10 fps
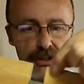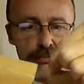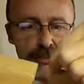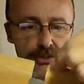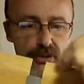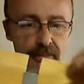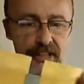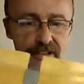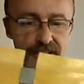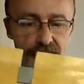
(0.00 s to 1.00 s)
going to be
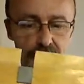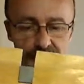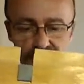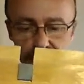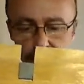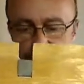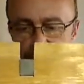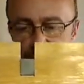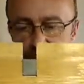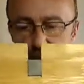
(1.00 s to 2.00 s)
trimming this out into a
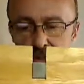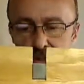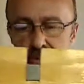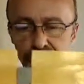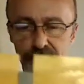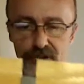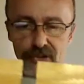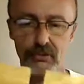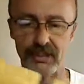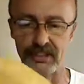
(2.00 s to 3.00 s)
nice circle,
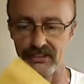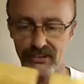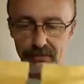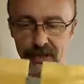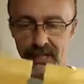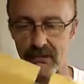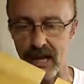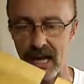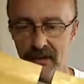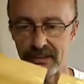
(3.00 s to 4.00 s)
so when this is spinning
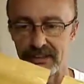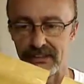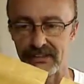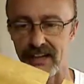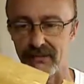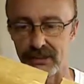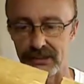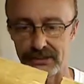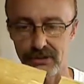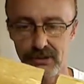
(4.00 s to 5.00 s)
around it doesn't have
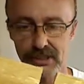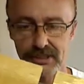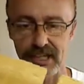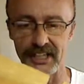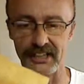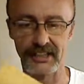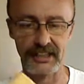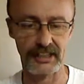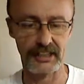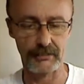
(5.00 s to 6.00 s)
all these corners on it.
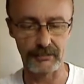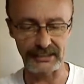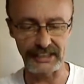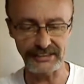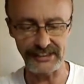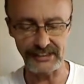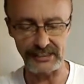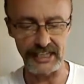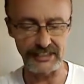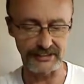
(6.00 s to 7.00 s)
But that's it,
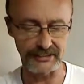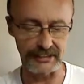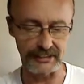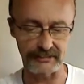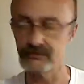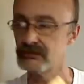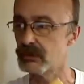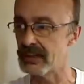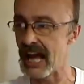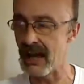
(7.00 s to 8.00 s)
guys,
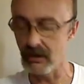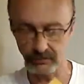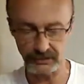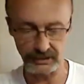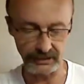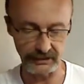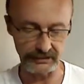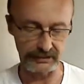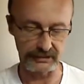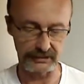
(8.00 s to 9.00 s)
for now,
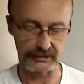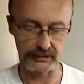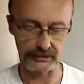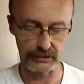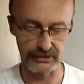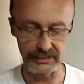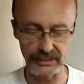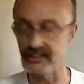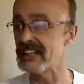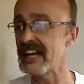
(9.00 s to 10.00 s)
and we'll
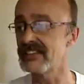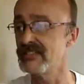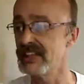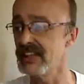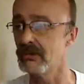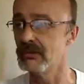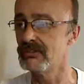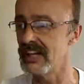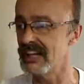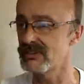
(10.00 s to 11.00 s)
see you in the next video.
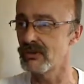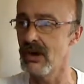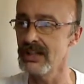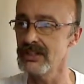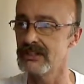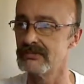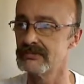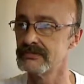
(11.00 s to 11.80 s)
Thanks for watching.